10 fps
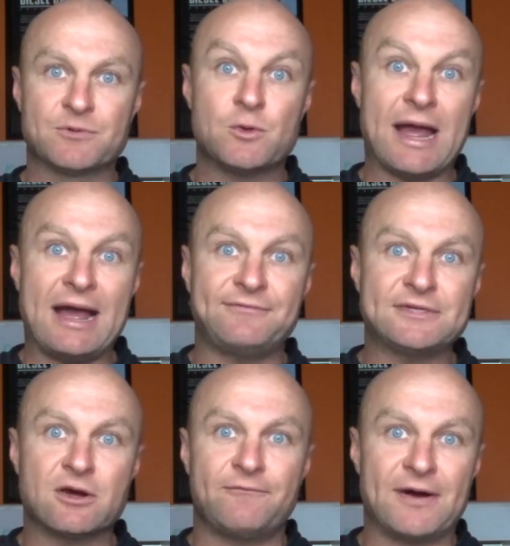You have
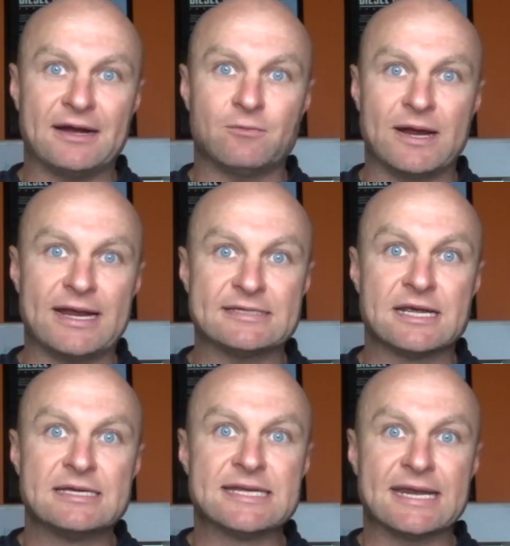to go find ways
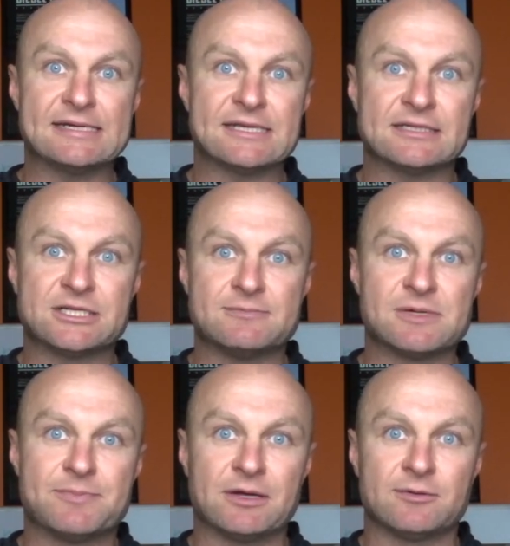to get into the gym
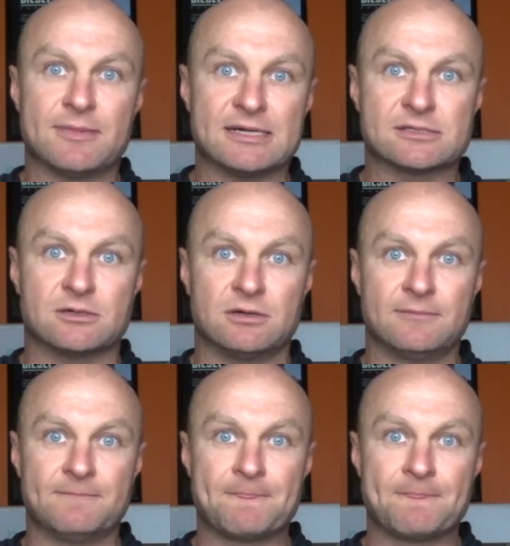to build muscle.